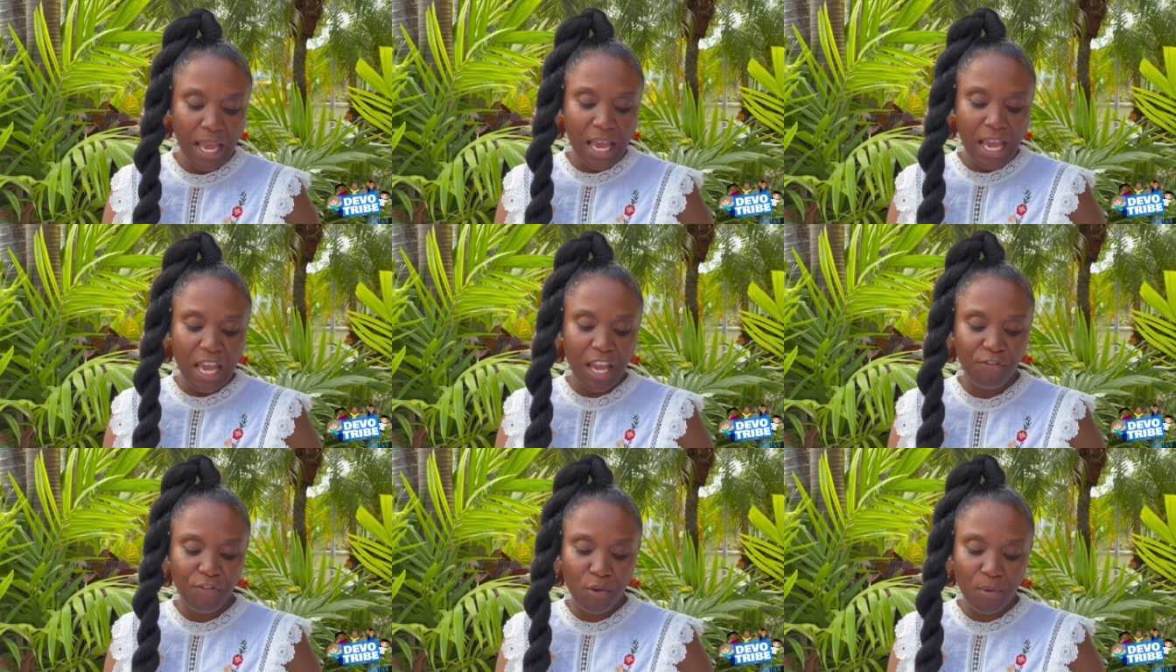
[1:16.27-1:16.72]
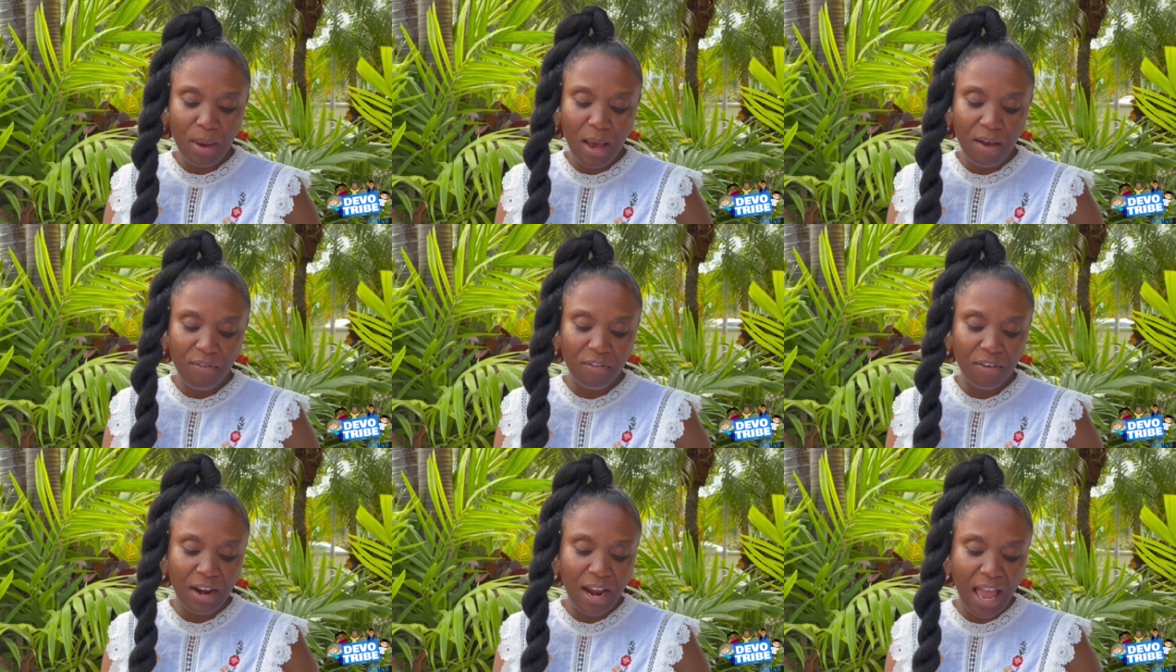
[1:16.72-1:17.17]
If you
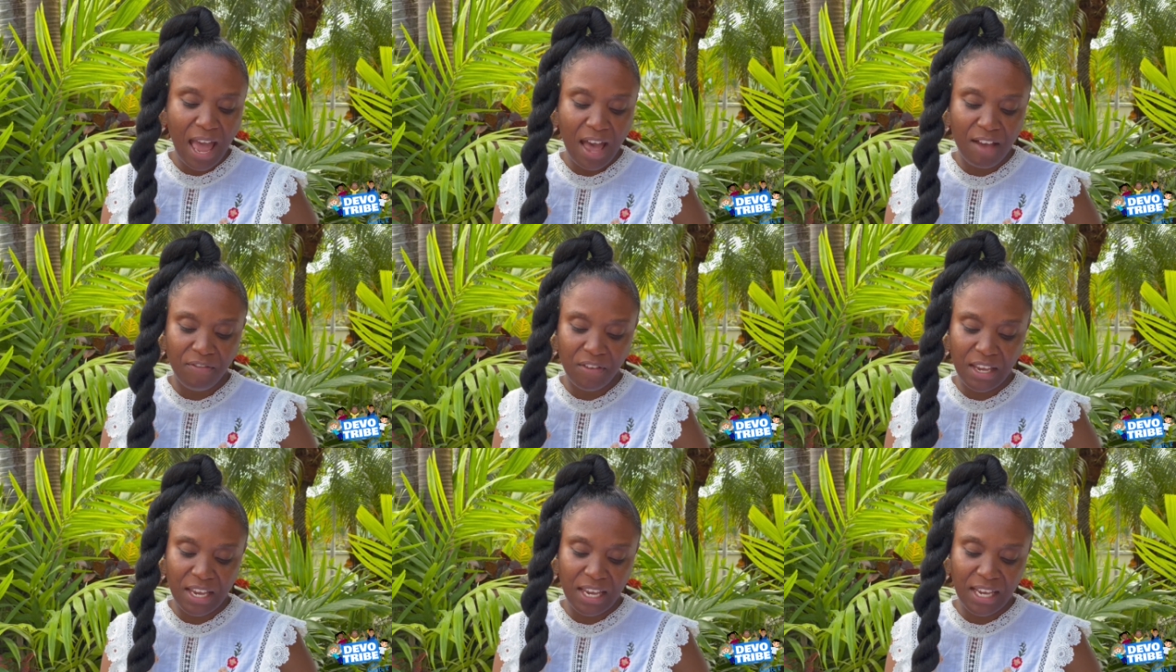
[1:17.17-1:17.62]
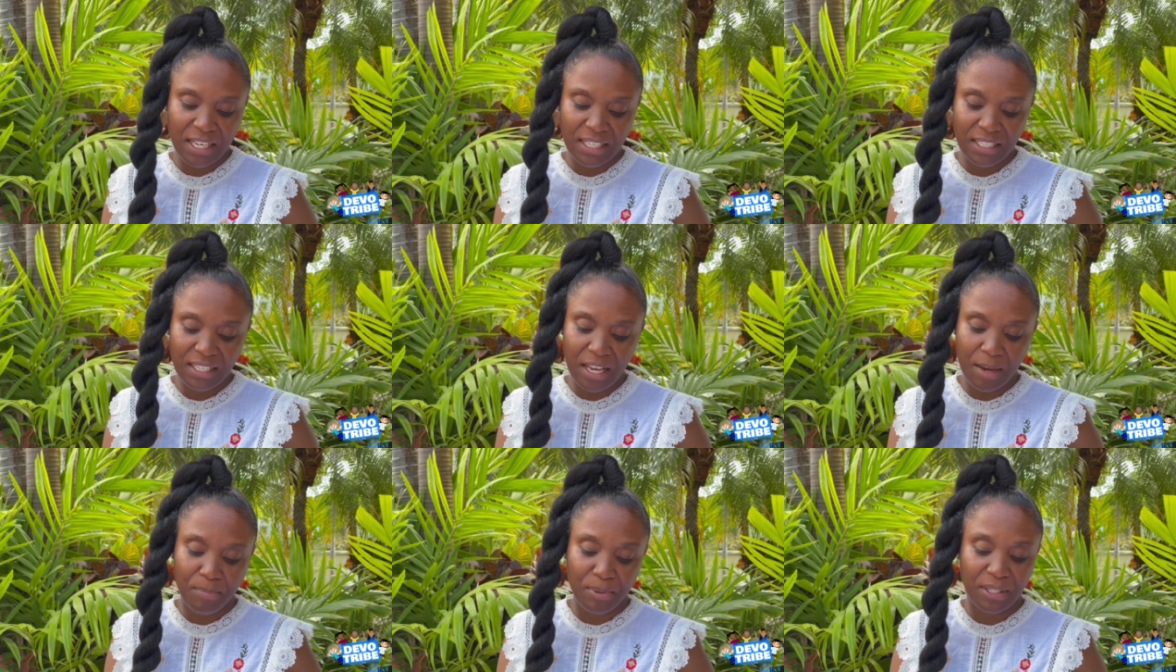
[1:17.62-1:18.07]
ever have
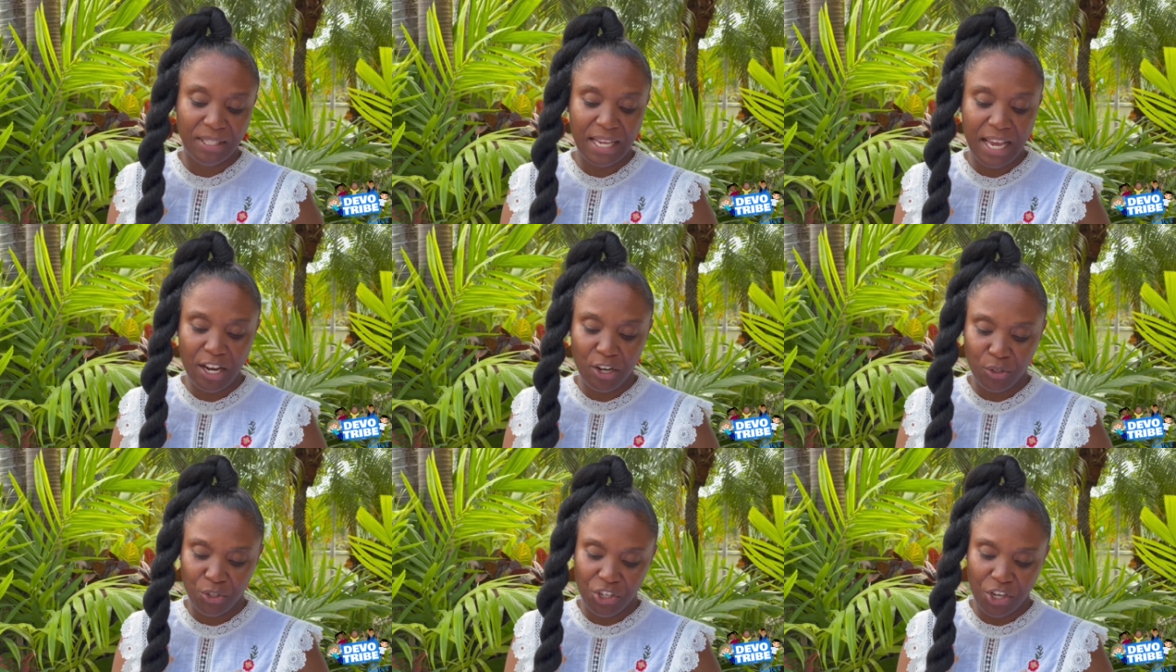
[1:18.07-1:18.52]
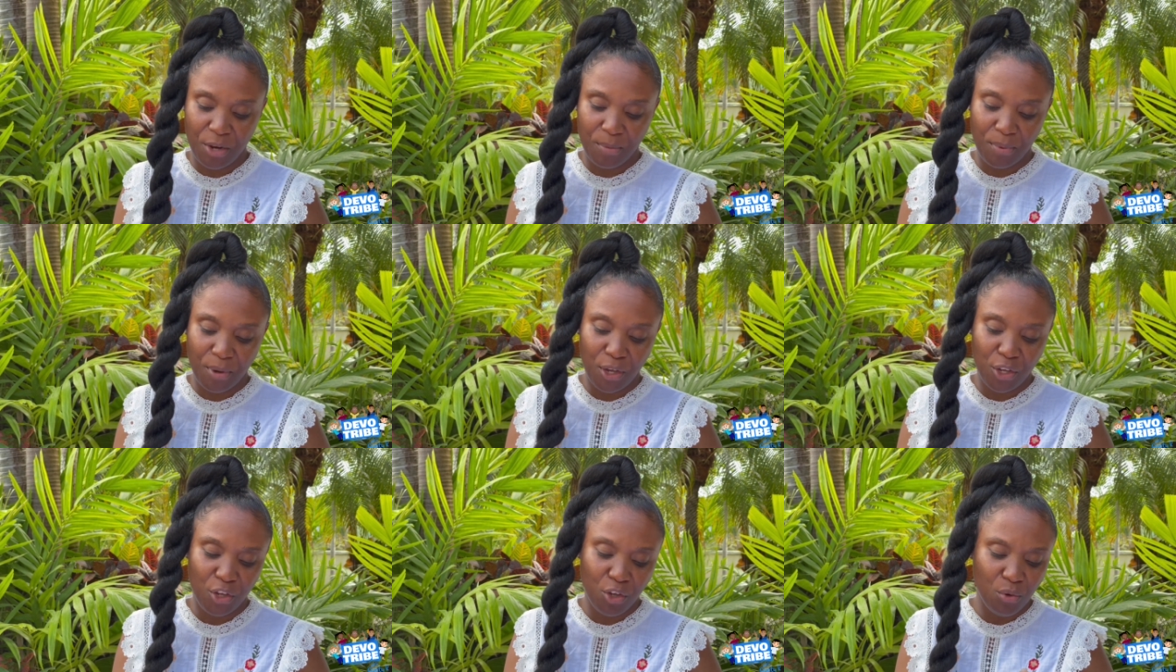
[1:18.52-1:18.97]
eaten a potato chip,
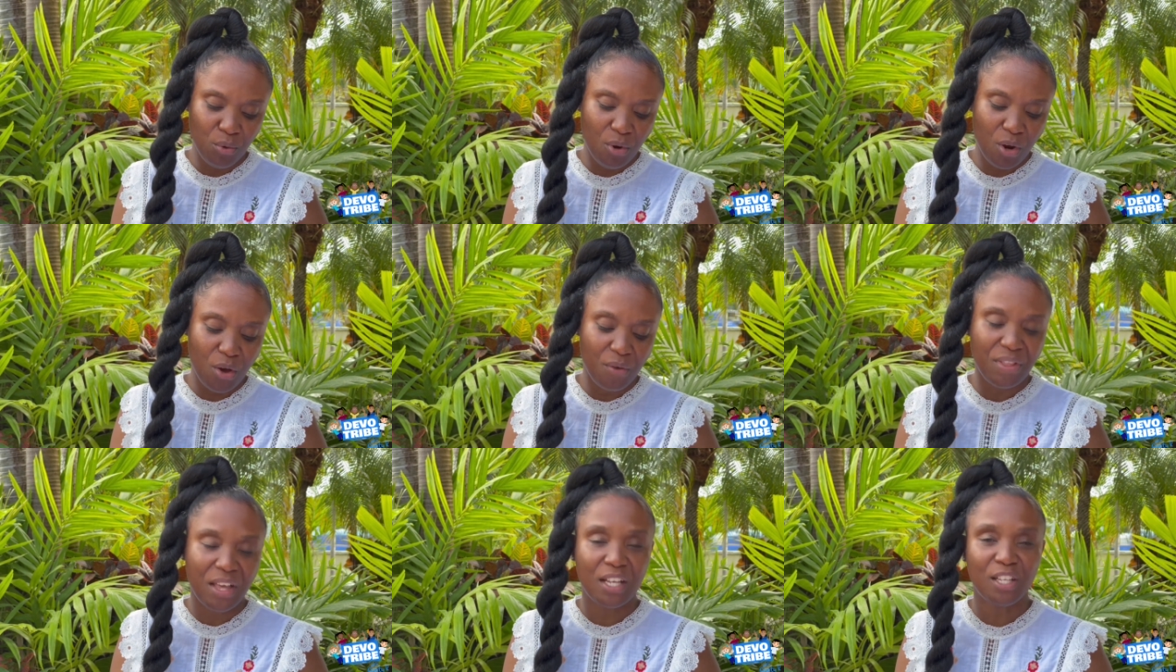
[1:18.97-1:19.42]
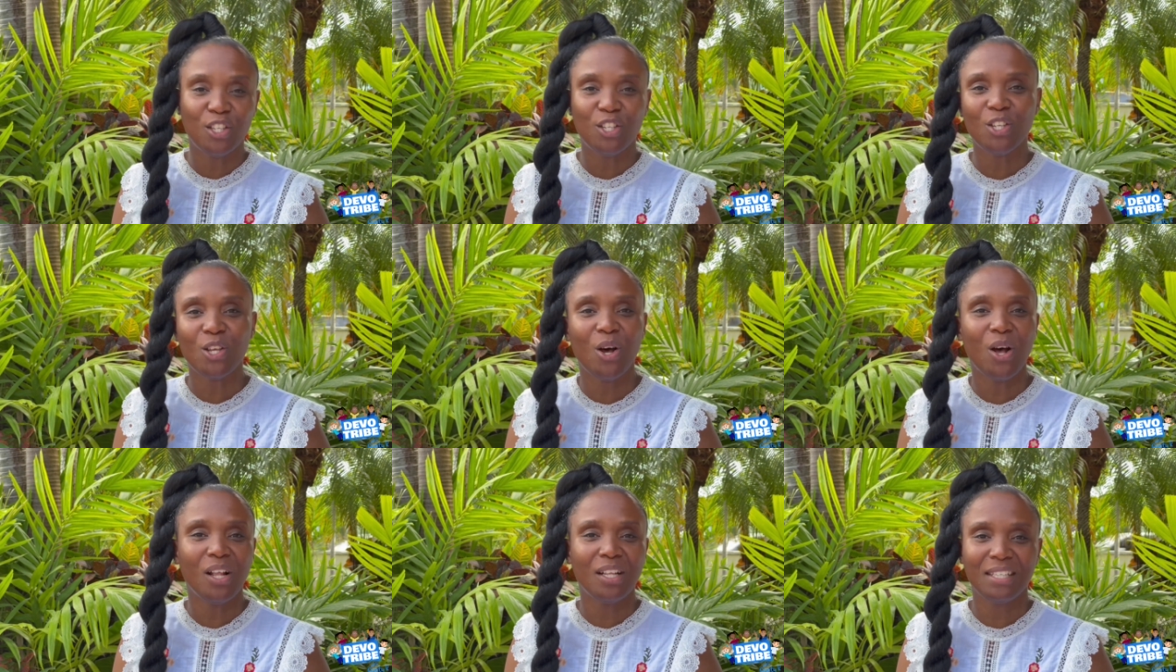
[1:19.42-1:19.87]
you know that
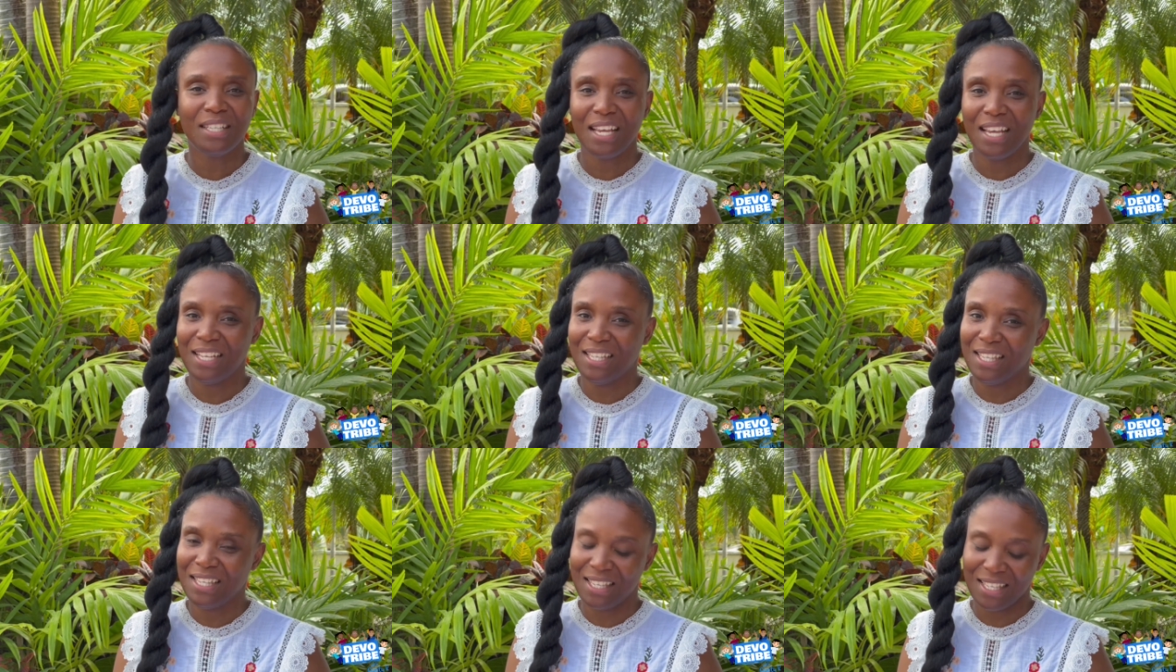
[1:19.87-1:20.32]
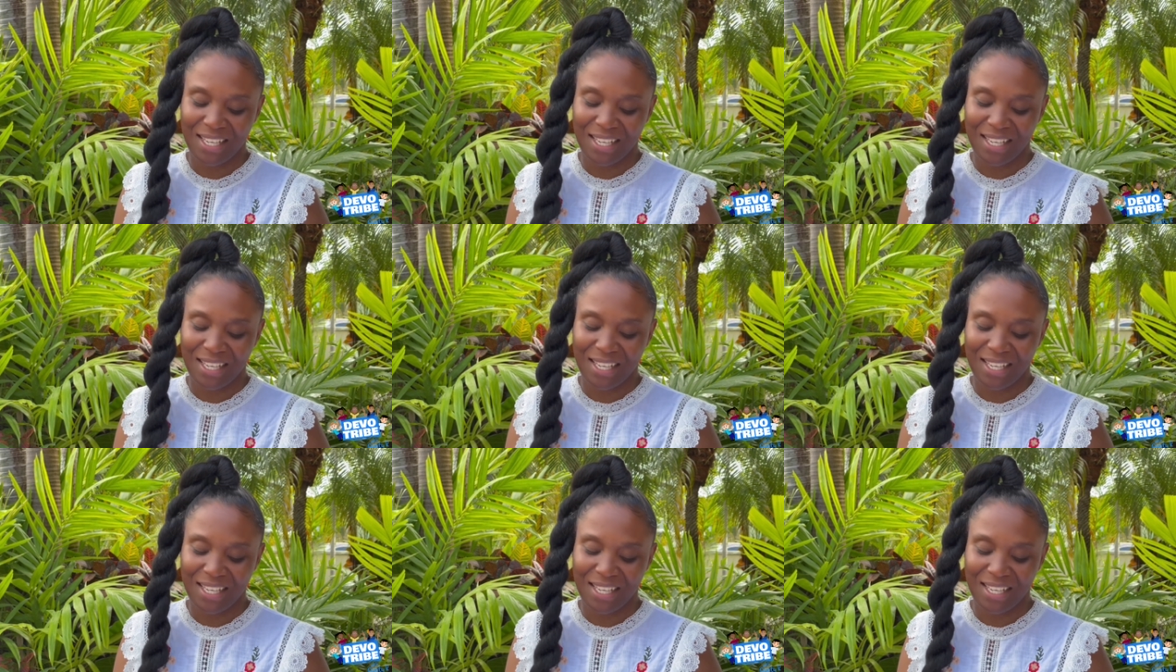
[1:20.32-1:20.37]
salt tastes